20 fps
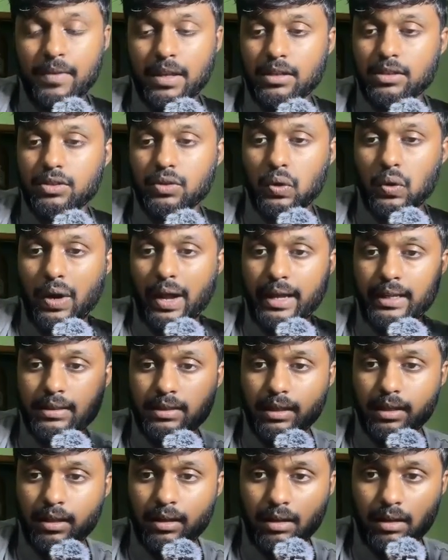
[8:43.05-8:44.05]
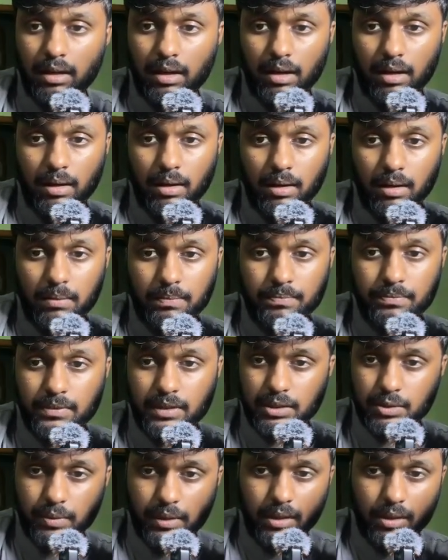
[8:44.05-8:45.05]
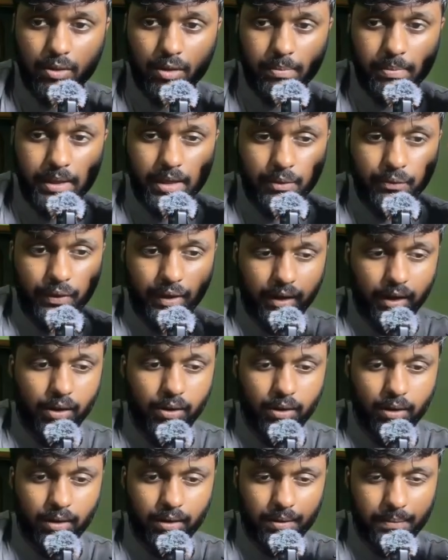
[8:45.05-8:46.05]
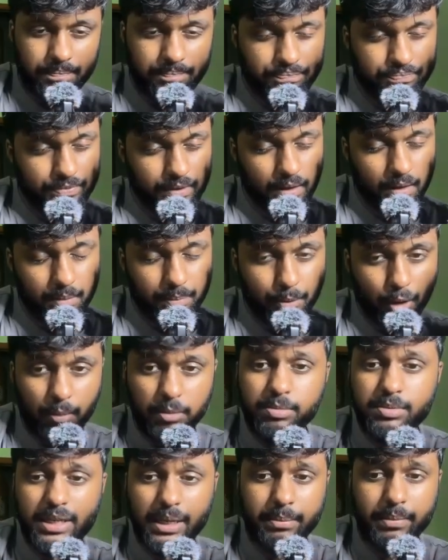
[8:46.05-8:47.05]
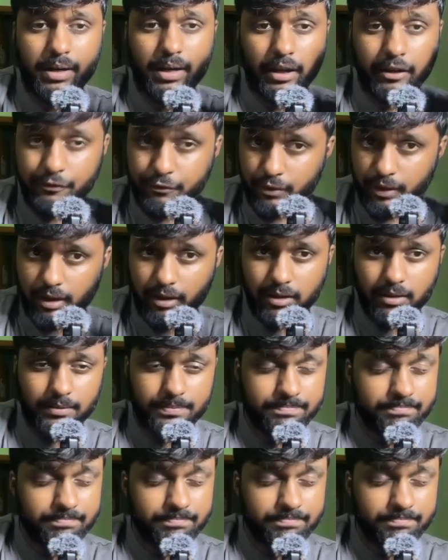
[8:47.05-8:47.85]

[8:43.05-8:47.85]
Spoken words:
So I think this one could be a very good problem statement if you are